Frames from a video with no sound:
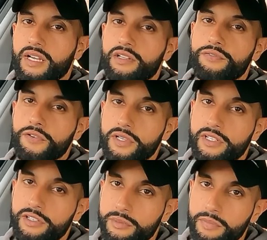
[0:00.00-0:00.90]
And
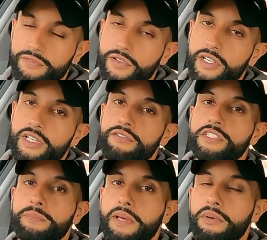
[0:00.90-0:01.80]
finally, number five
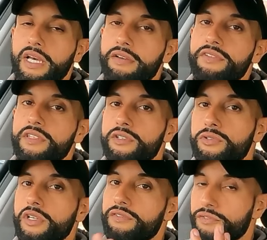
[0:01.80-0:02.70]
is about having the
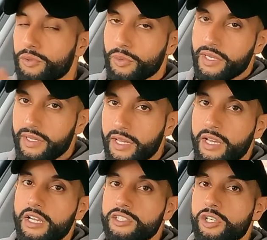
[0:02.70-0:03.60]
right footwear.
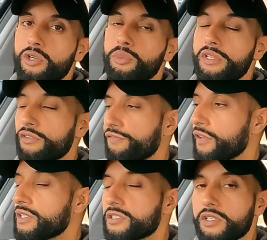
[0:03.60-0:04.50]
So when you
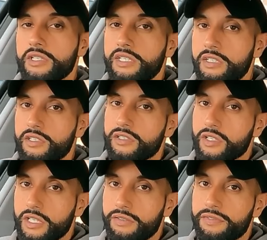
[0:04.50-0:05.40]
first start learning to
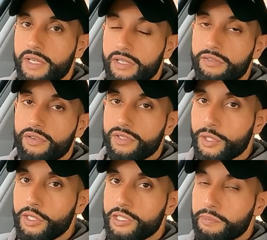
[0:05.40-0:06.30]
drive and you've got
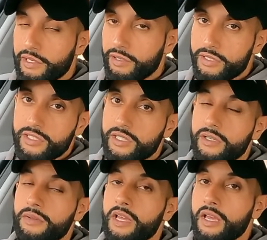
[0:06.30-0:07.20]
no experience,
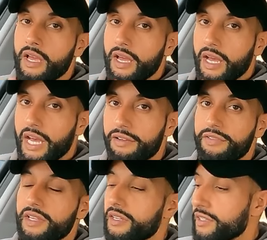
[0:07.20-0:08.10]
yeah,
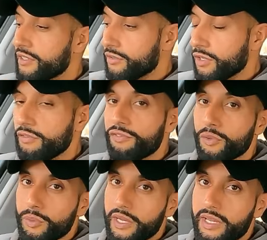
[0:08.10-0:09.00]
having the right
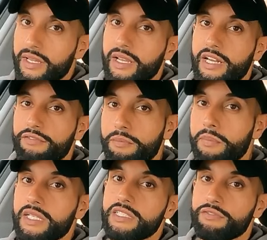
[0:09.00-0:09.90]
footwear can have a
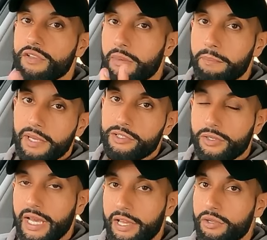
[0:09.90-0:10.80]
massive
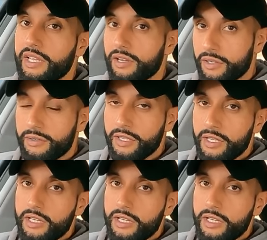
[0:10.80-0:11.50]
impact on how you get on.